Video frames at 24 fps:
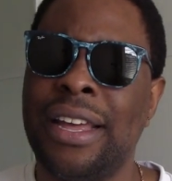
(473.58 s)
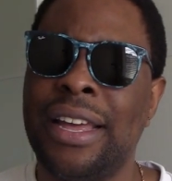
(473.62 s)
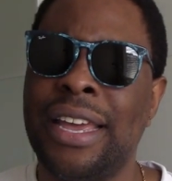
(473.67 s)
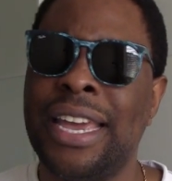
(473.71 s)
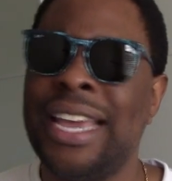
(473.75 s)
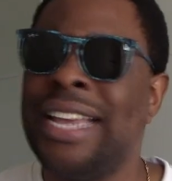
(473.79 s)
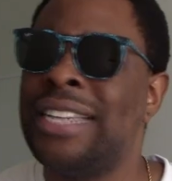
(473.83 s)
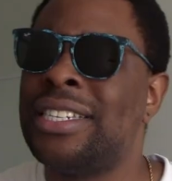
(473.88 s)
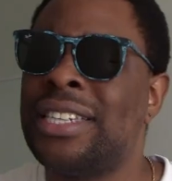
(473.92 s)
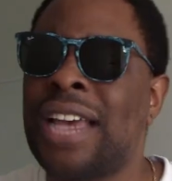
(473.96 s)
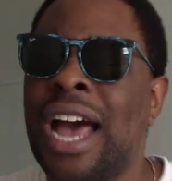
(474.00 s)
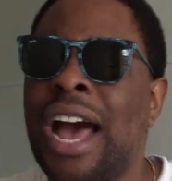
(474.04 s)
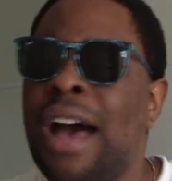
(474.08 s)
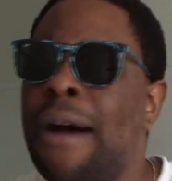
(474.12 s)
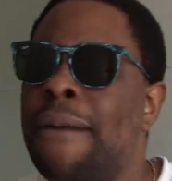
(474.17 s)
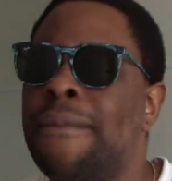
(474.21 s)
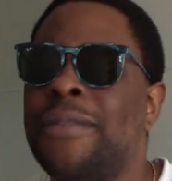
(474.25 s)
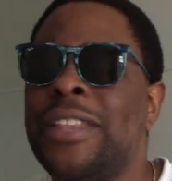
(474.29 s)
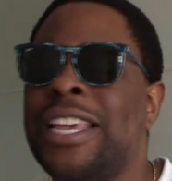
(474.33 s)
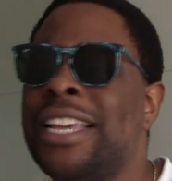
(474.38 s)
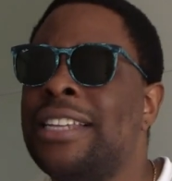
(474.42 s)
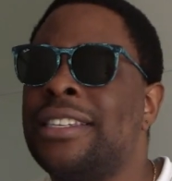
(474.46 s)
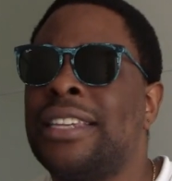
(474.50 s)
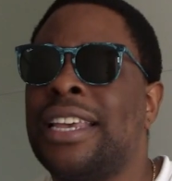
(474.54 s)
is, um,
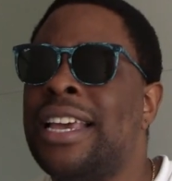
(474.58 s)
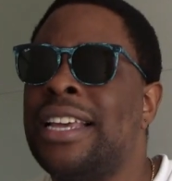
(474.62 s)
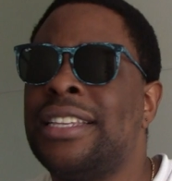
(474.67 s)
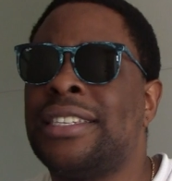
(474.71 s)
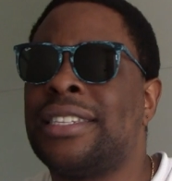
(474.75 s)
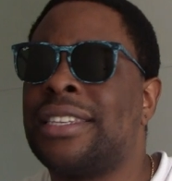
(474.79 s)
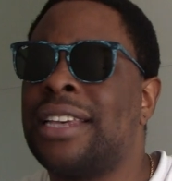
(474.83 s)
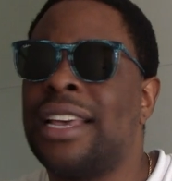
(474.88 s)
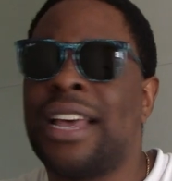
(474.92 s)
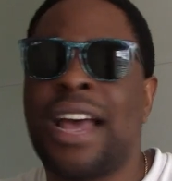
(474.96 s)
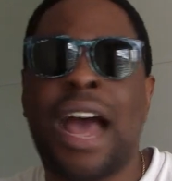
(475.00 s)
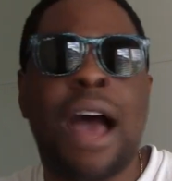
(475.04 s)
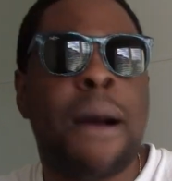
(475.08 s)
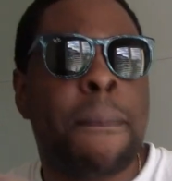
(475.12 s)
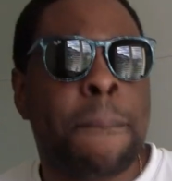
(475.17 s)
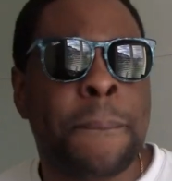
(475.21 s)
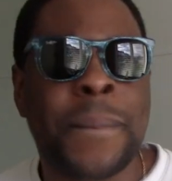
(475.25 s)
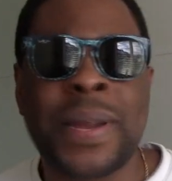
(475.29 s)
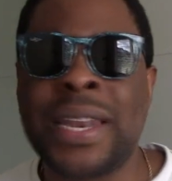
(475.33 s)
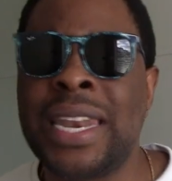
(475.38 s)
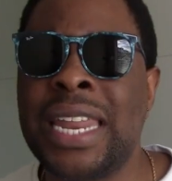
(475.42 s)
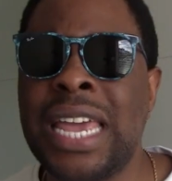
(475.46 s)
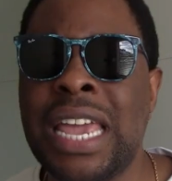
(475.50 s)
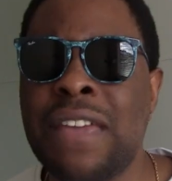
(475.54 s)
is, is
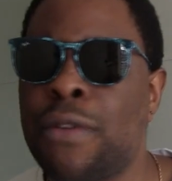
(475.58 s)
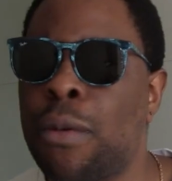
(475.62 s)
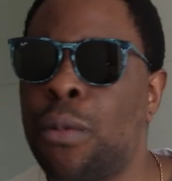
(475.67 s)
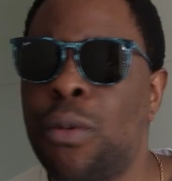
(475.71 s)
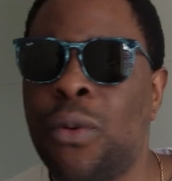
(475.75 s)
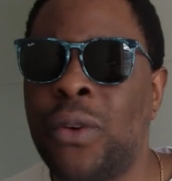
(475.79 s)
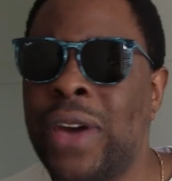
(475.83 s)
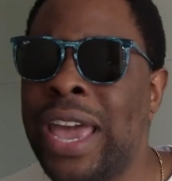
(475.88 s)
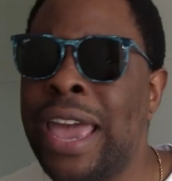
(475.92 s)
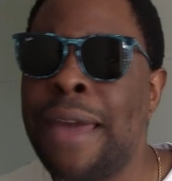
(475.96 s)
unbelievable.